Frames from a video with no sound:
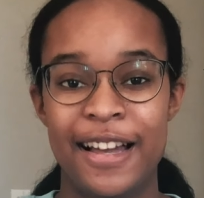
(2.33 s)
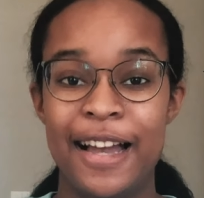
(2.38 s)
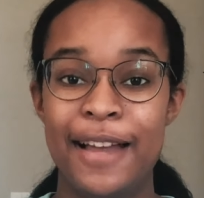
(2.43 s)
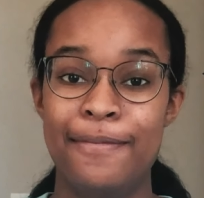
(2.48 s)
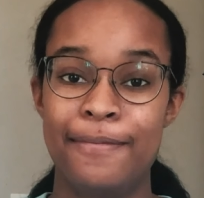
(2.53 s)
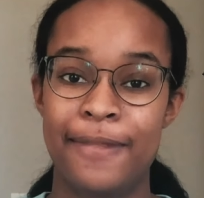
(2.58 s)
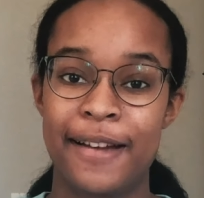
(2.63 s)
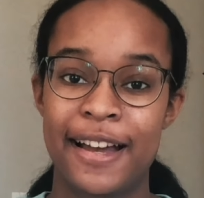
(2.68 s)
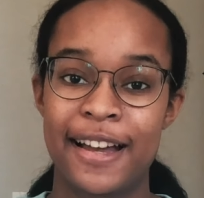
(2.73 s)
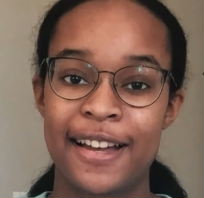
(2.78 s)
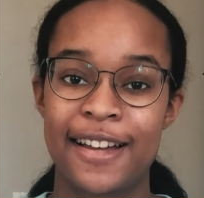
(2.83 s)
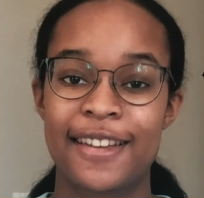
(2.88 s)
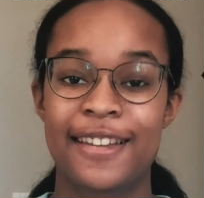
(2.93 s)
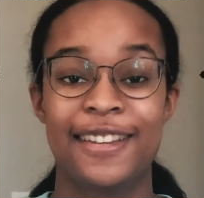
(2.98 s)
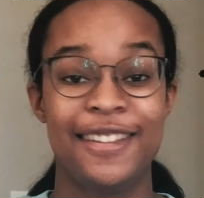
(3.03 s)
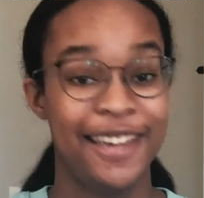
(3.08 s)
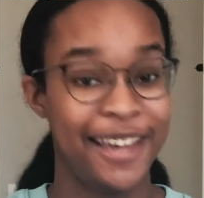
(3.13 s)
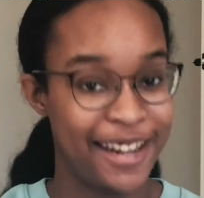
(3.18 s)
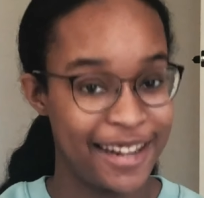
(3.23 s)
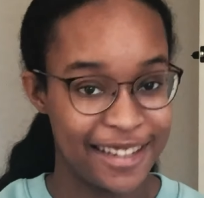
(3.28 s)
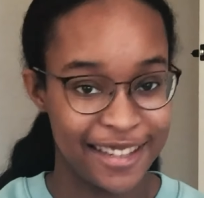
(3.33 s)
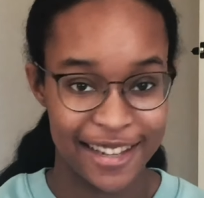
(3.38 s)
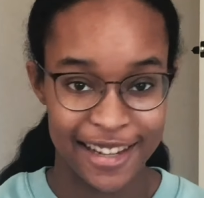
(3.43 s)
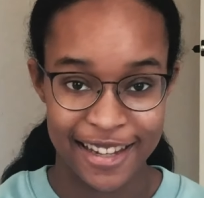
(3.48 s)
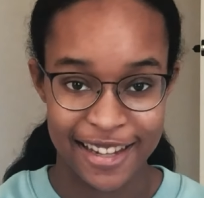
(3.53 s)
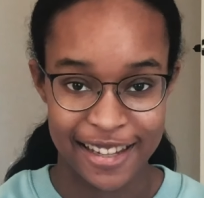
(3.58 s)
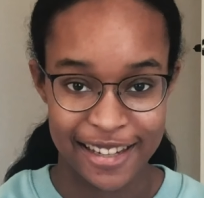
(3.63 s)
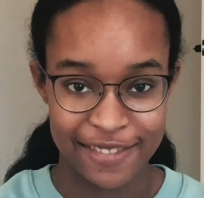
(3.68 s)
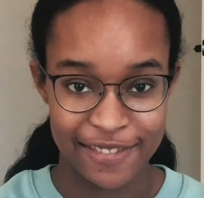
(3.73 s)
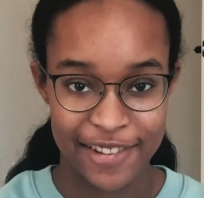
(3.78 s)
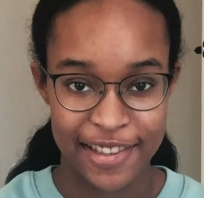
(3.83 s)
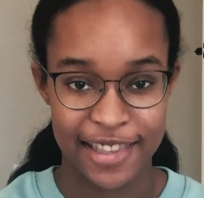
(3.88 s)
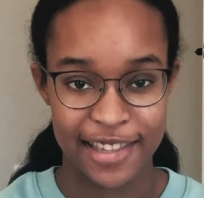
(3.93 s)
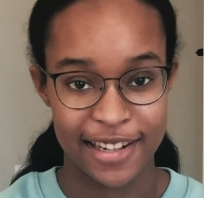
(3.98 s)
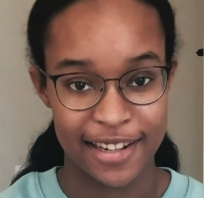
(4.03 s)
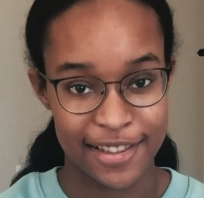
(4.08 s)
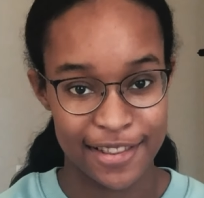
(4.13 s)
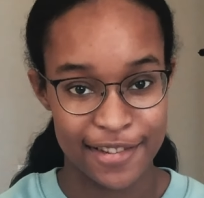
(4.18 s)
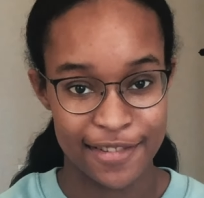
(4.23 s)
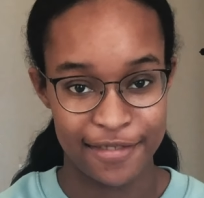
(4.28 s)
I'm back yet again with
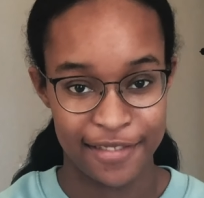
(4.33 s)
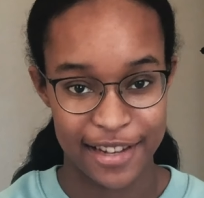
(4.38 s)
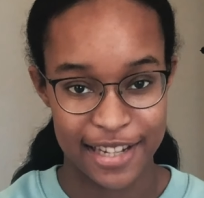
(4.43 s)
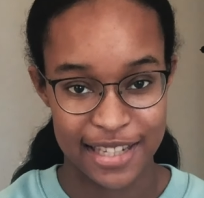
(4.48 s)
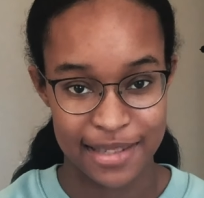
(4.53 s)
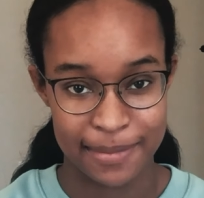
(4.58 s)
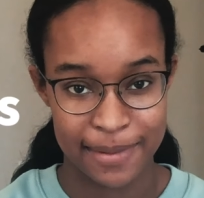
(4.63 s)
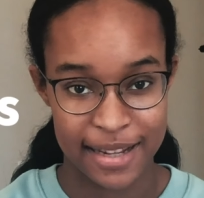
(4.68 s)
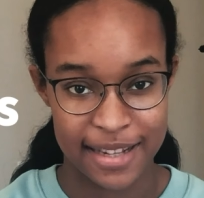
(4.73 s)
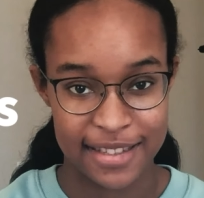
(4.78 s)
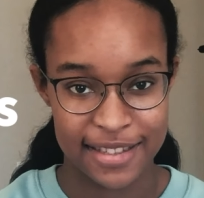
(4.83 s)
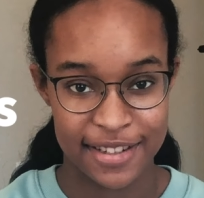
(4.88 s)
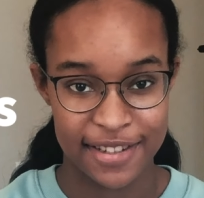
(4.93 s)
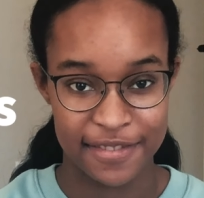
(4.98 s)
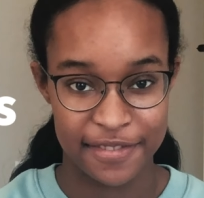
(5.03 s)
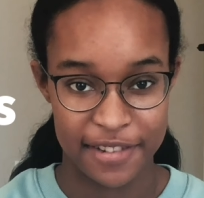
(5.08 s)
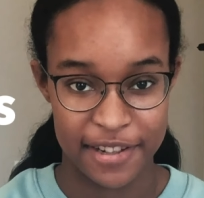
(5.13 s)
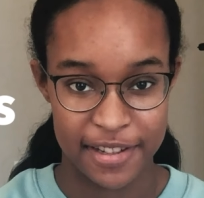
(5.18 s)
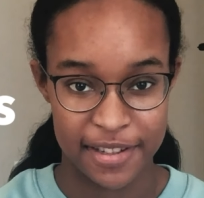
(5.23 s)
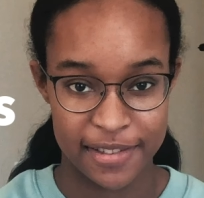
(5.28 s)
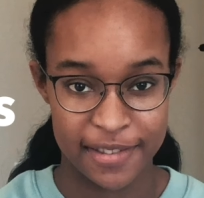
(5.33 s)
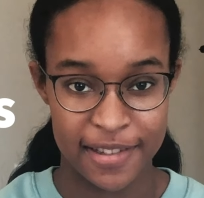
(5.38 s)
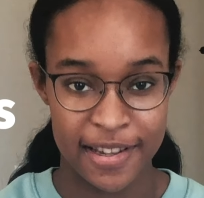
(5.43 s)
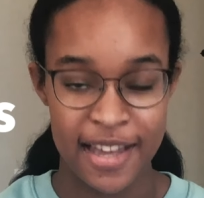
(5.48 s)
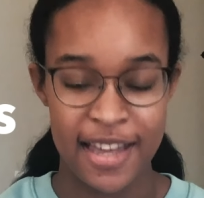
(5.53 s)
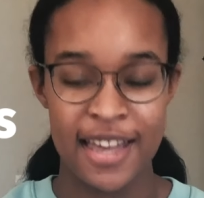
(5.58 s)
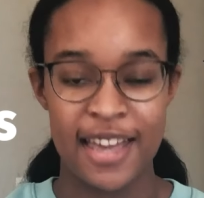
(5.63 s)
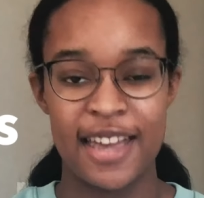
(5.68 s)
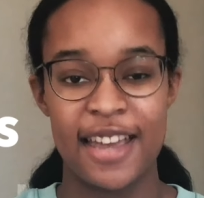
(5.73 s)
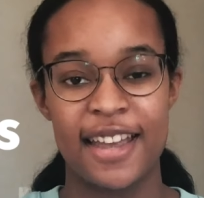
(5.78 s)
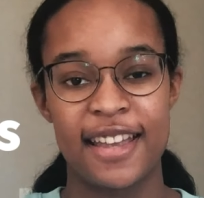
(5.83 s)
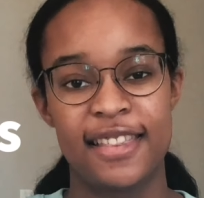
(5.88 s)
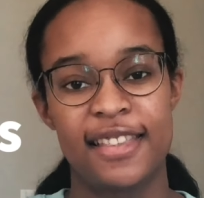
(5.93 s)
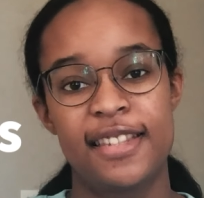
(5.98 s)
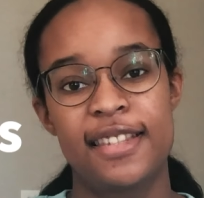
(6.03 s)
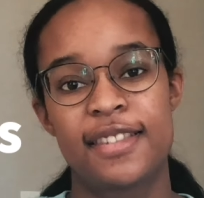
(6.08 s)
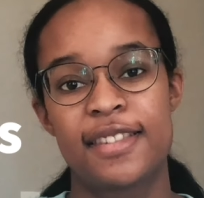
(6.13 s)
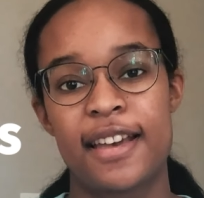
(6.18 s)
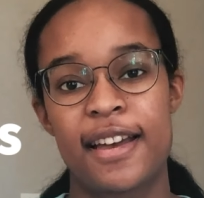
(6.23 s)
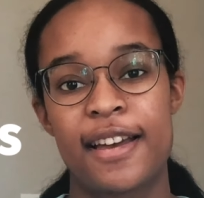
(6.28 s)
another face mask review, and
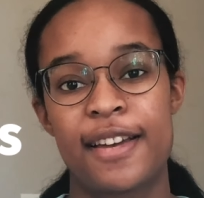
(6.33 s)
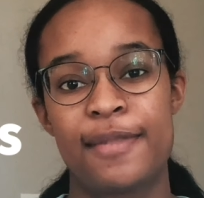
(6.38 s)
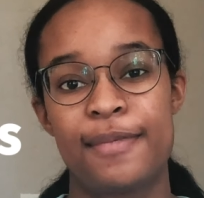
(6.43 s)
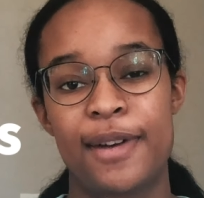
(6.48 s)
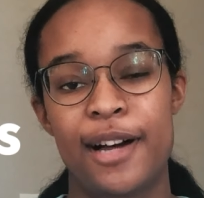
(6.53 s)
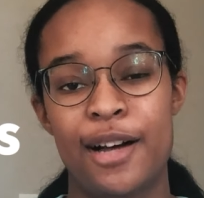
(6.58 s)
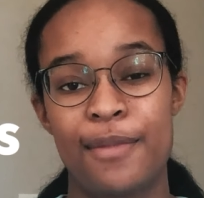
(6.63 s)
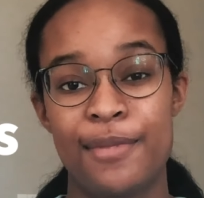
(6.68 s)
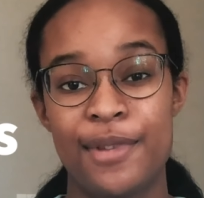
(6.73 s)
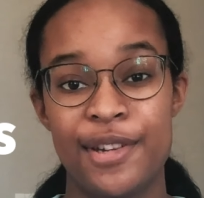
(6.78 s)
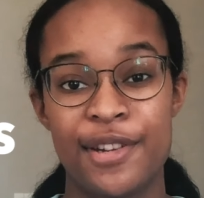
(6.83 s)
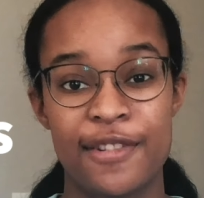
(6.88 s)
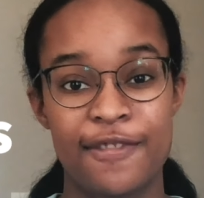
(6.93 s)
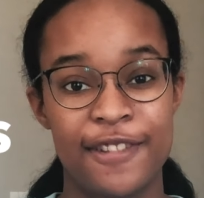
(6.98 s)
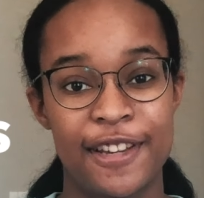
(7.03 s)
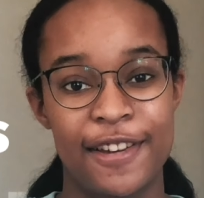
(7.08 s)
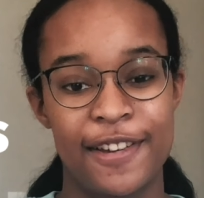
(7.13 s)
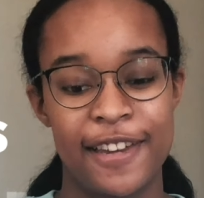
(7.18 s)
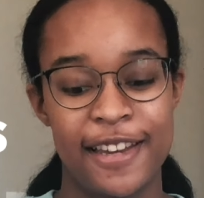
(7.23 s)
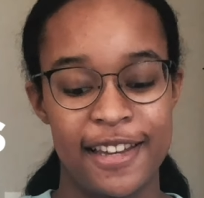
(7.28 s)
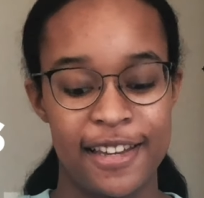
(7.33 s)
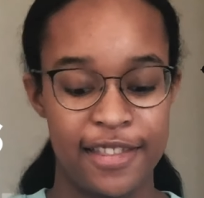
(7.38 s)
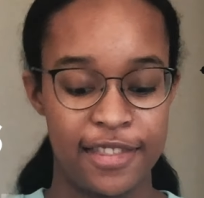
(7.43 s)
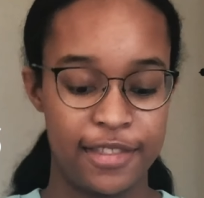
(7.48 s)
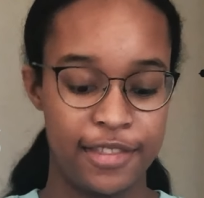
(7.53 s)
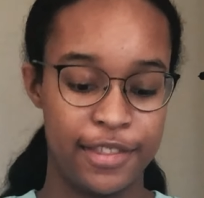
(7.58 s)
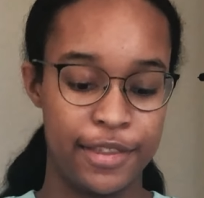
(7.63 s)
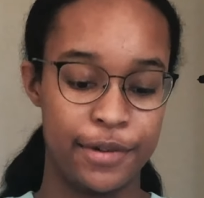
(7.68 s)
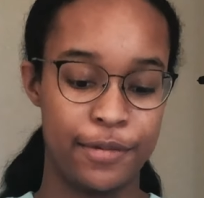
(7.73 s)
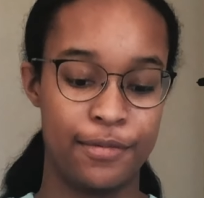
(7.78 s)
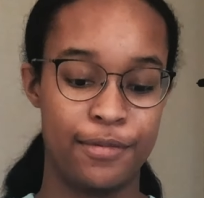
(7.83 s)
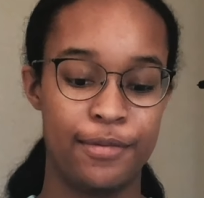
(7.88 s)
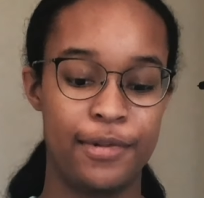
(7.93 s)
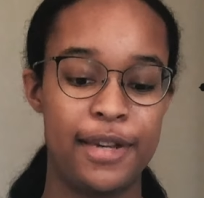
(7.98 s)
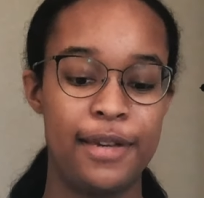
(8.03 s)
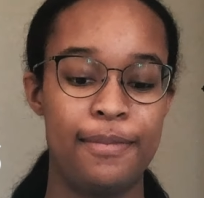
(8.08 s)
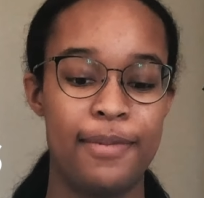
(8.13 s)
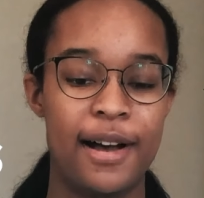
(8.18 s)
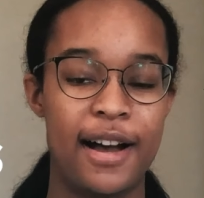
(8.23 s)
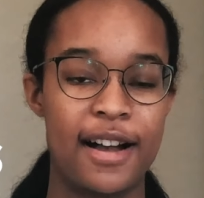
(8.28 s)
this time I'll be reviewing the
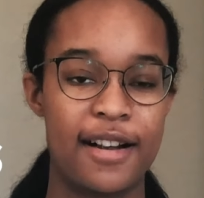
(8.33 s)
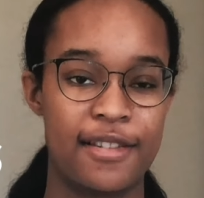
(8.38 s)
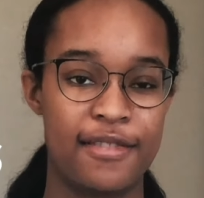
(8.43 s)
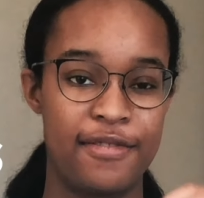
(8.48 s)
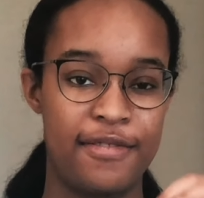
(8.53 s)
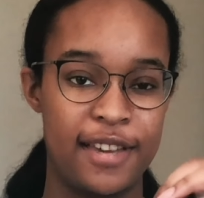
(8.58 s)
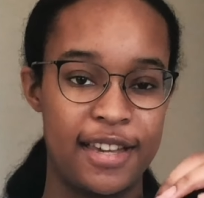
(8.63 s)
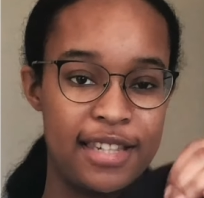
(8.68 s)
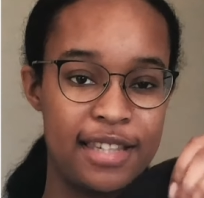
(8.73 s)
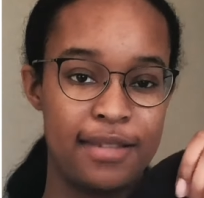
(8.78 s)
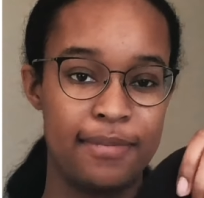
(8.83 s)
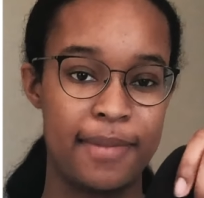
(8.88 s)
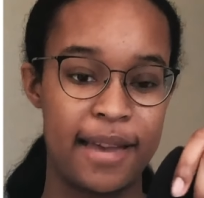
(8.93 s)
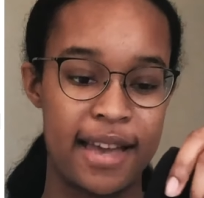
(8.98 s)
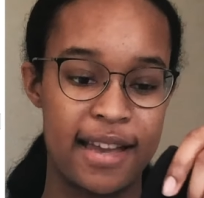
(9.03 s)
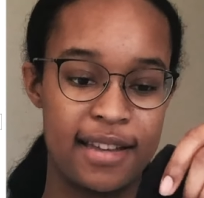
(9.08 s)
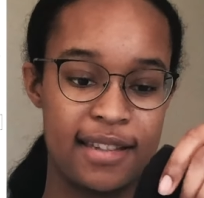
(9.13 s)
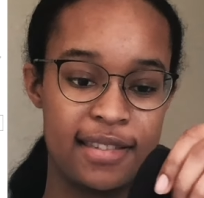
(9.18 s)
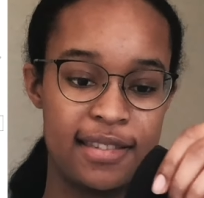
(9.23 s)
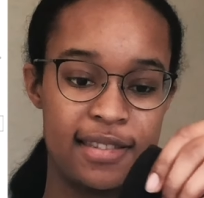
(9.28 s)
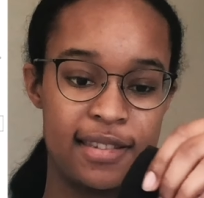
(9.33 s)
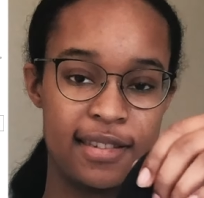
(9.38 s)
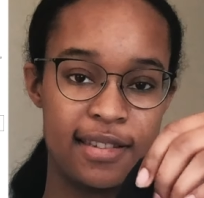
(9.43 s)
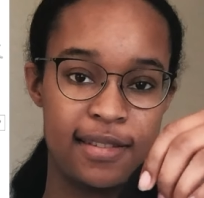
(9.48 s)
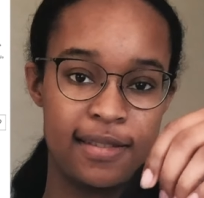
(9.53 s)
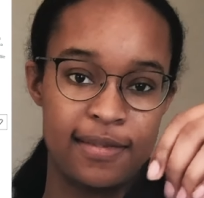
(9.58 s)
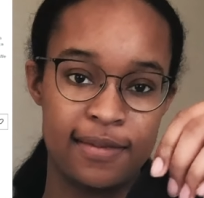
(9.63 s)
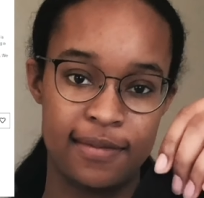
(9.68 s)
Reebok face mask.